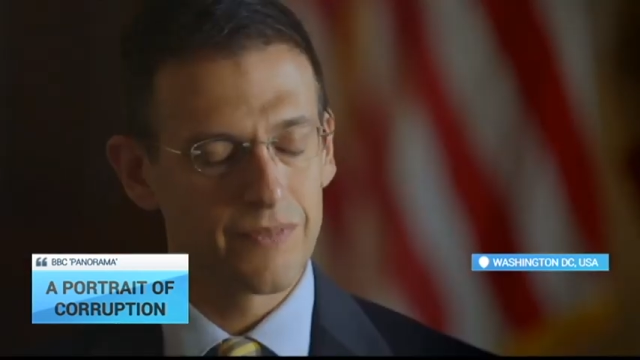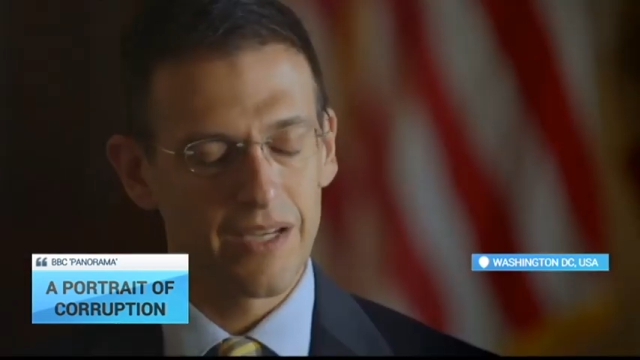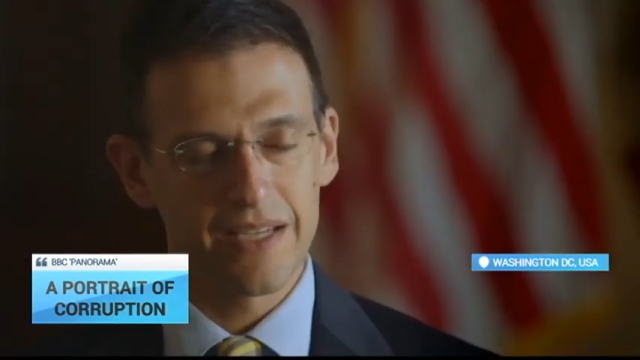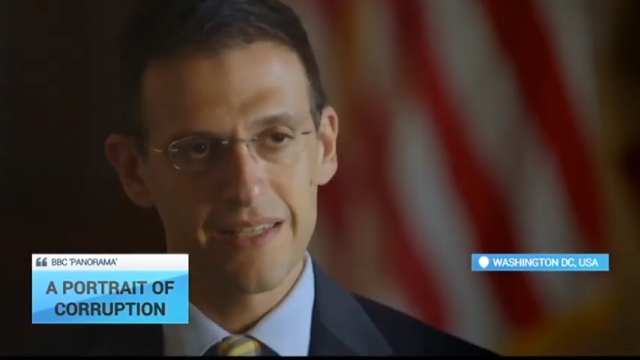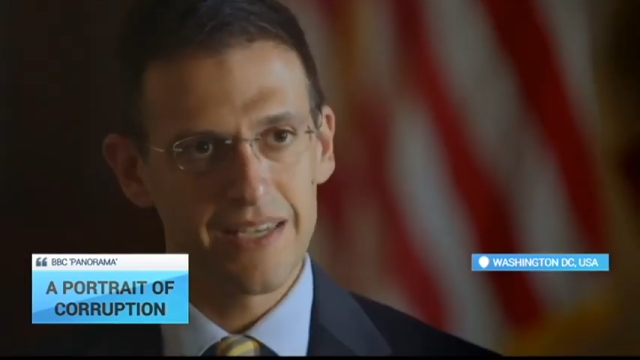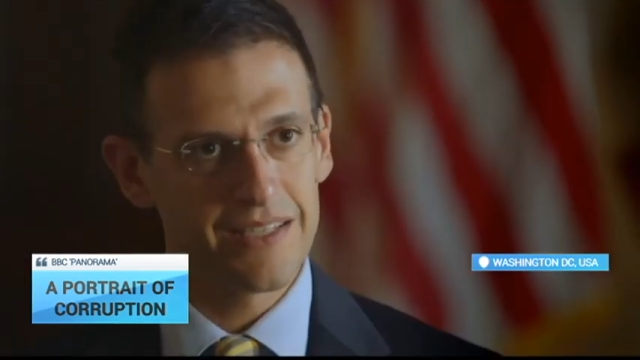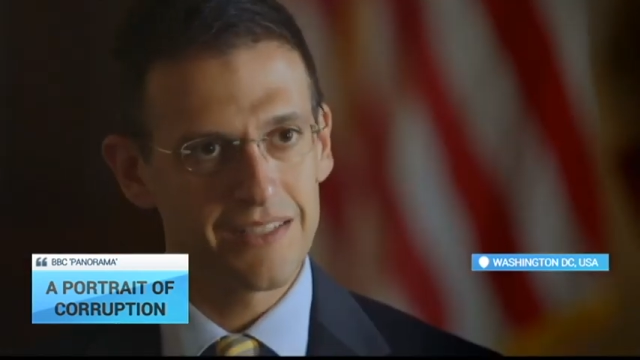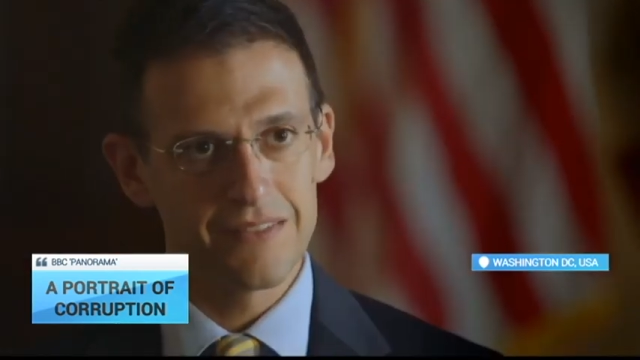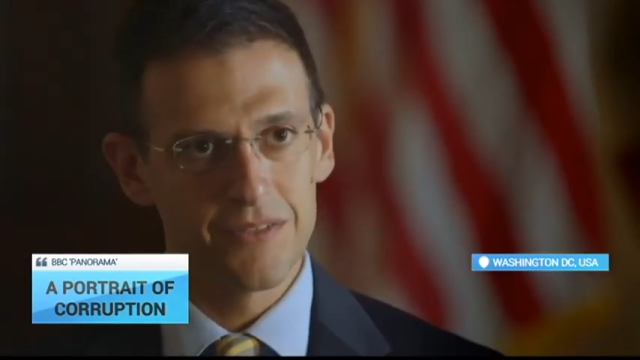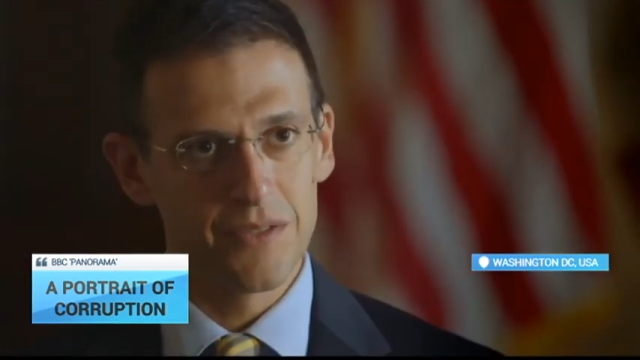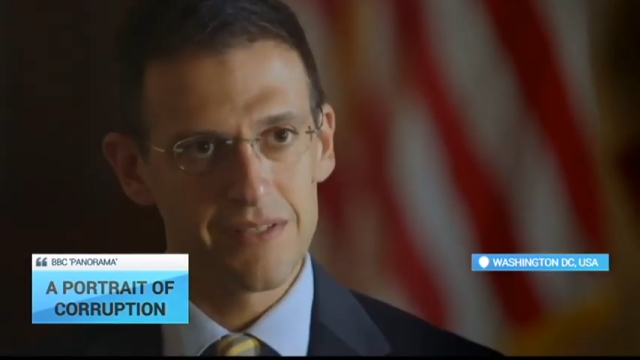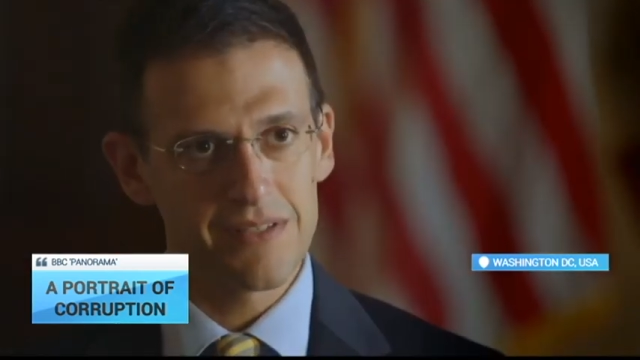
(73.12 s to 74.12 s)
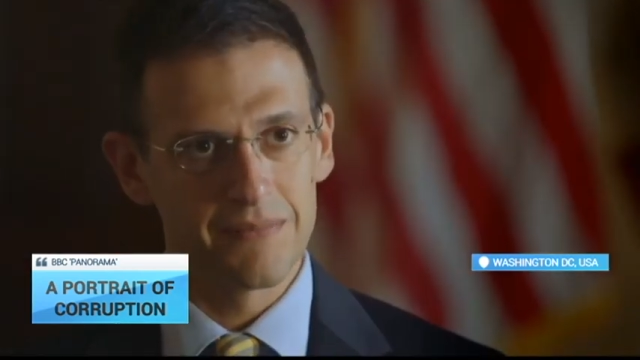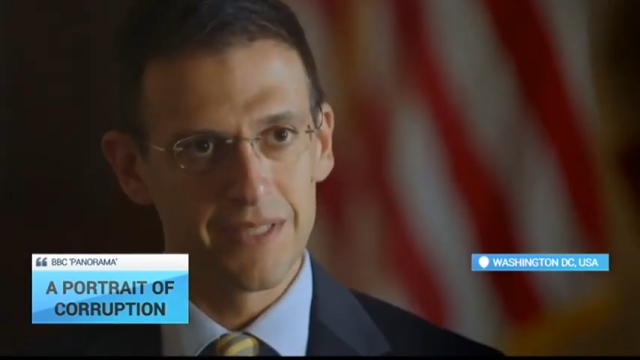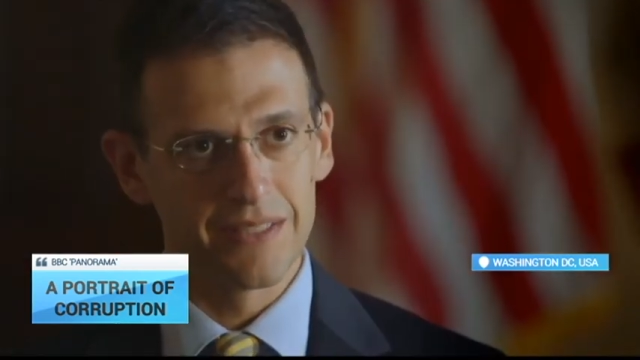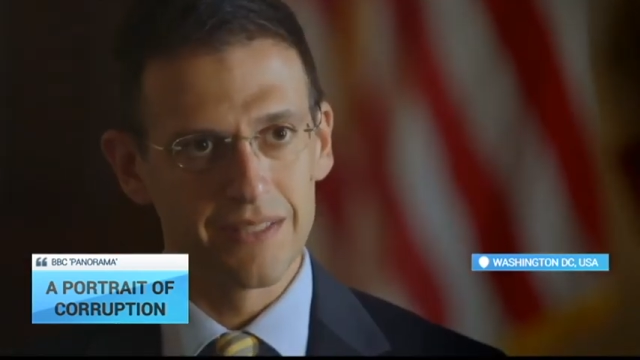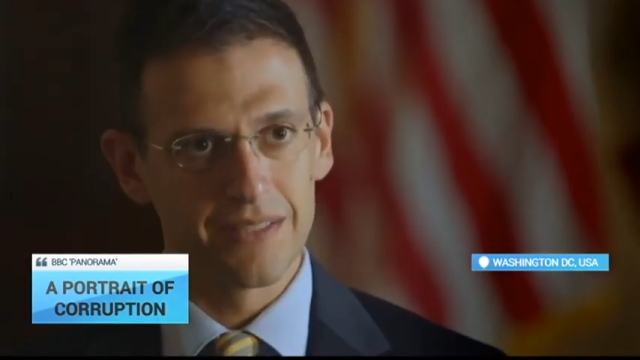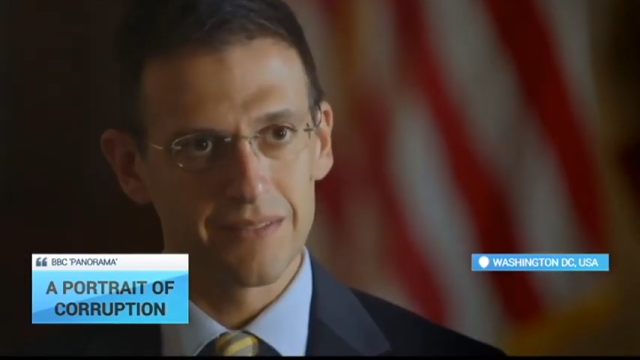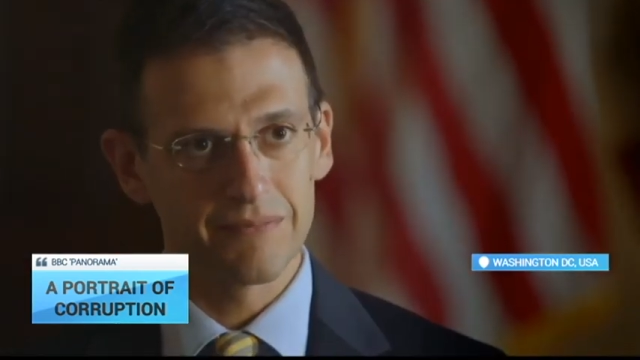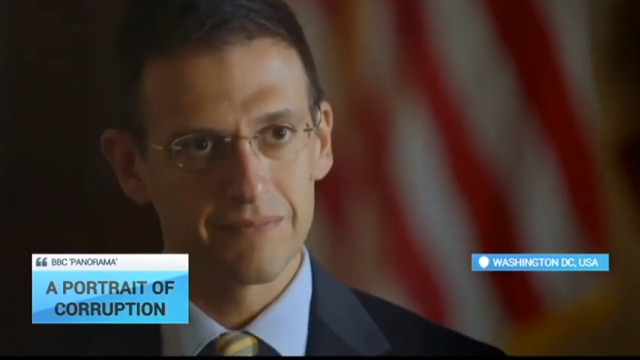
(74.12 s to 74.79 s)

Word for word: I can't give you an estimate on that.